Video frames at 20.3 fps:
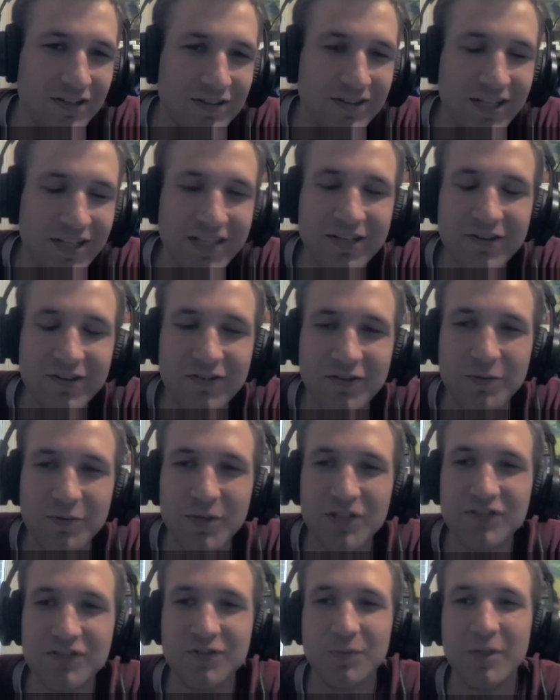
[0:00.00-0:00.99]
Thank you so
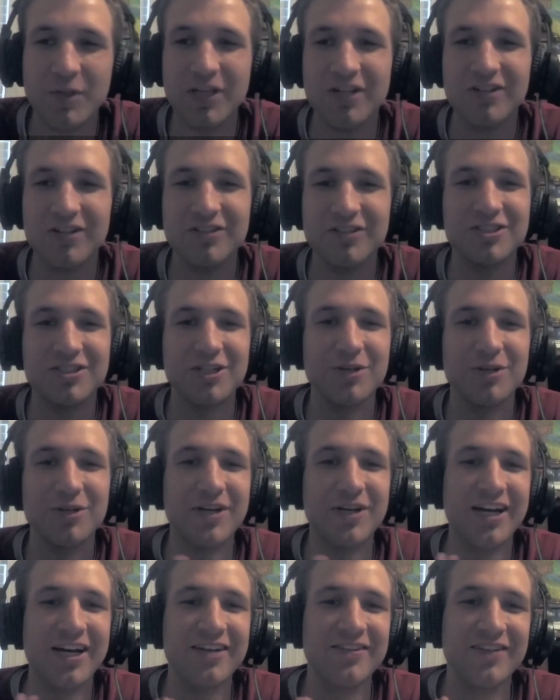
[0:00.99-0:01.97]
much for being on the show. And
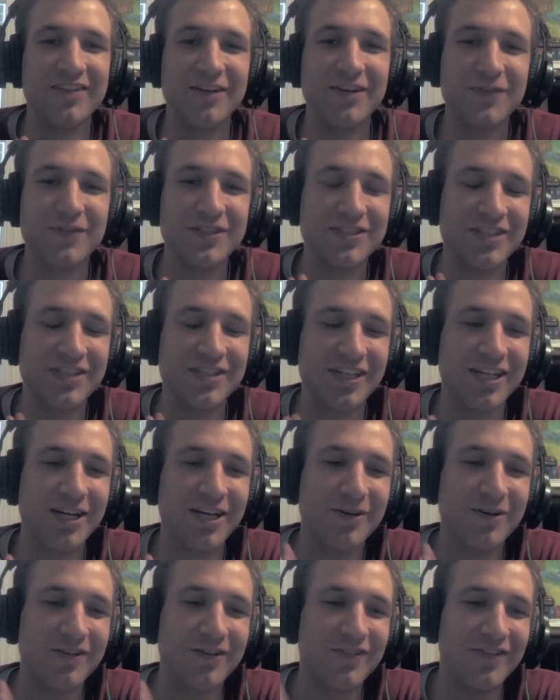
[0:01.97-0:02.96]
guys, definitely check
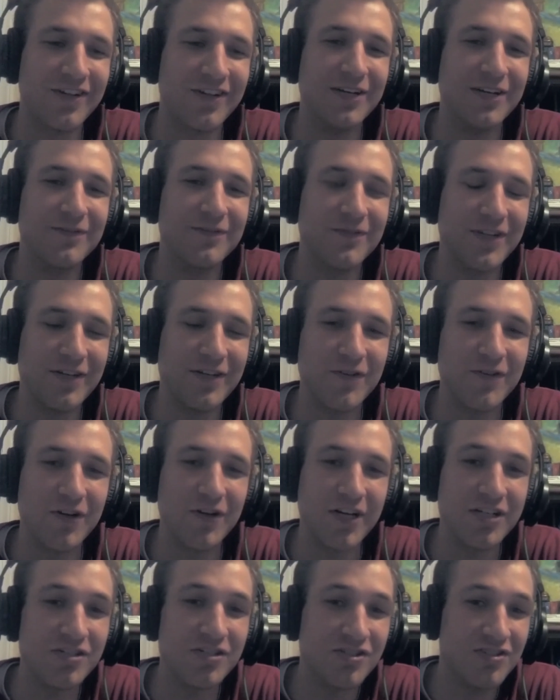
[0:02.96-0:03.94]
out his stuff. And if you're
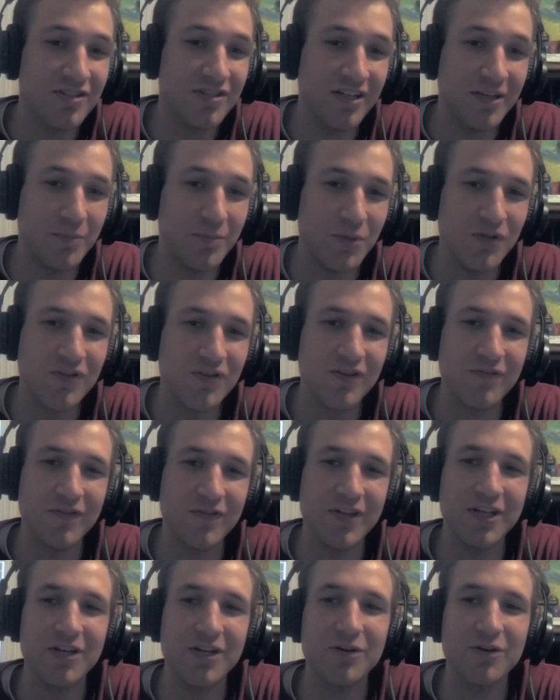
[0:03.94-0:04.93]
interested in music
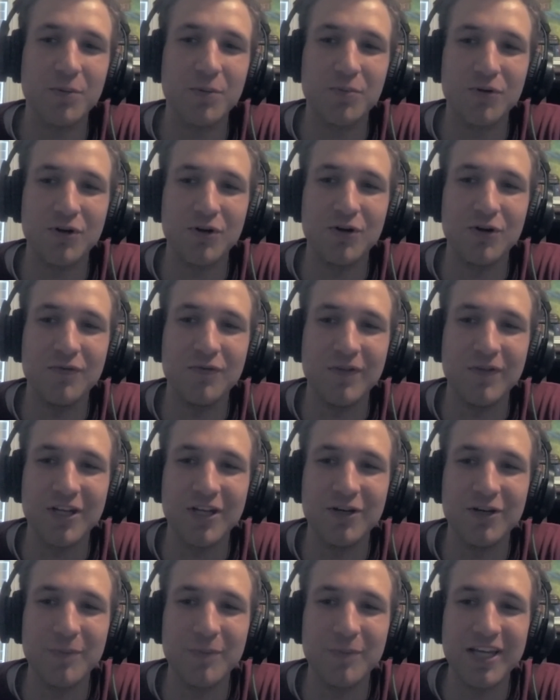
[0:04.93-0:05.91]
video or pro
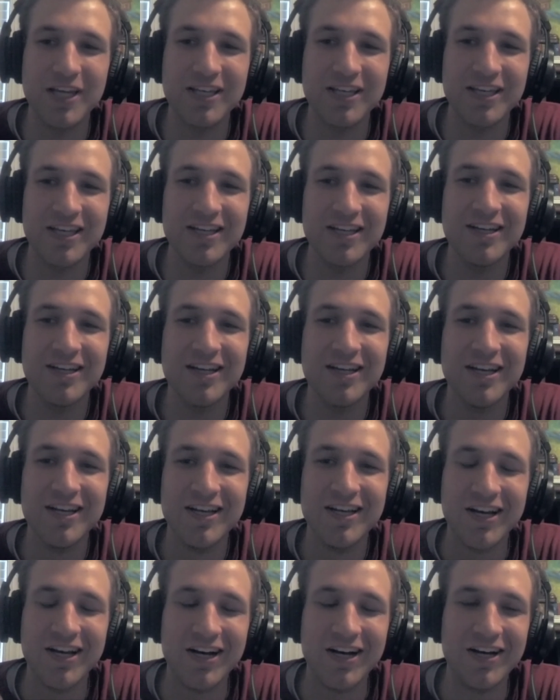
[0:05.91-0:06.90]
video making,
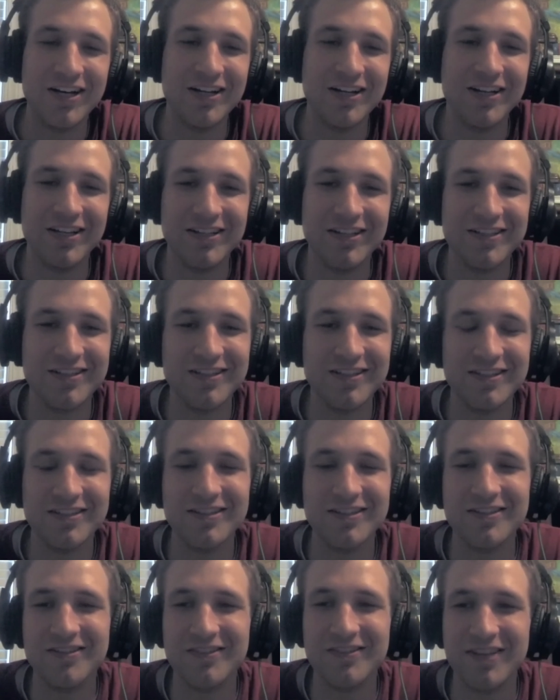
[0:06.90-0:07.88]
uh,
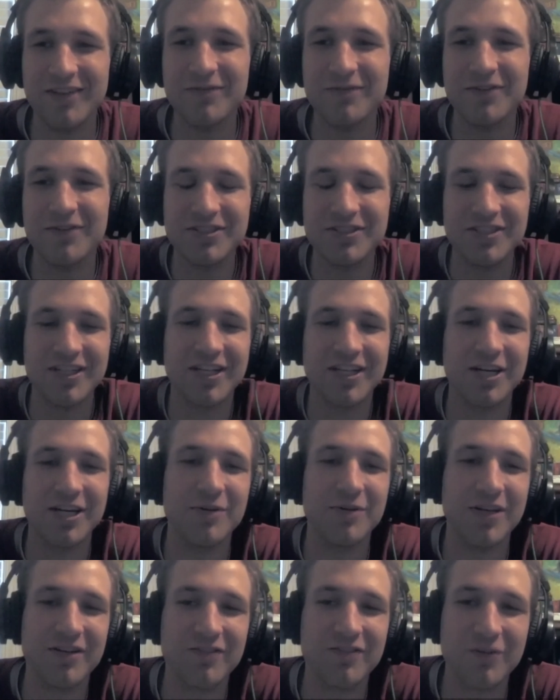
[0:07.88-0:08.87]
definitely check out
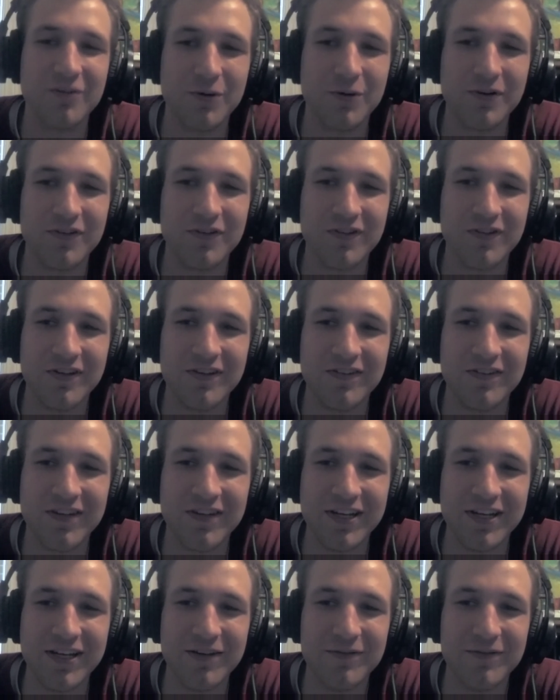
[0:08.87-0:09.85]
Nick's courses.
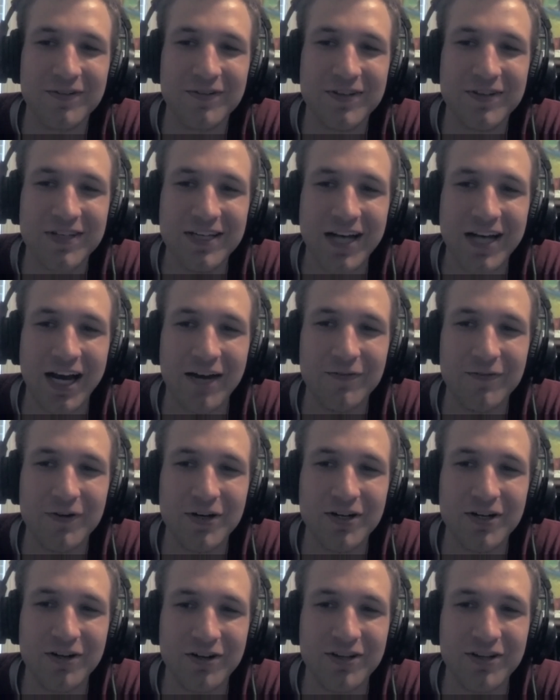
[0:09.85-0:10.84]
I've
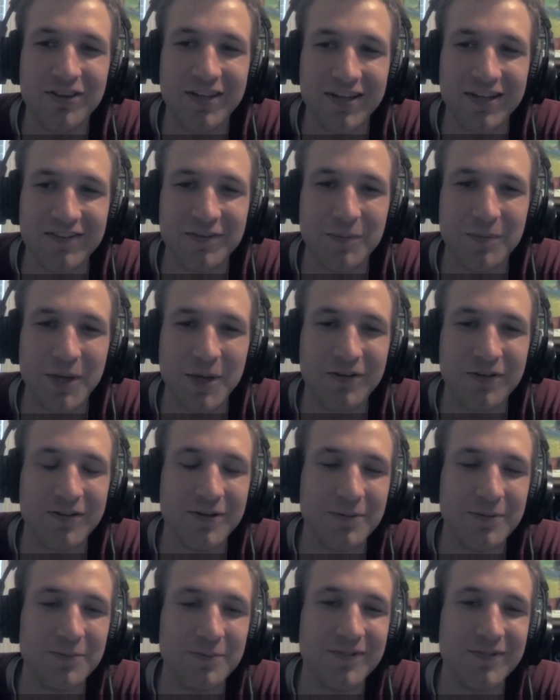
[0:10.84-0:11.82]
heard good things about them.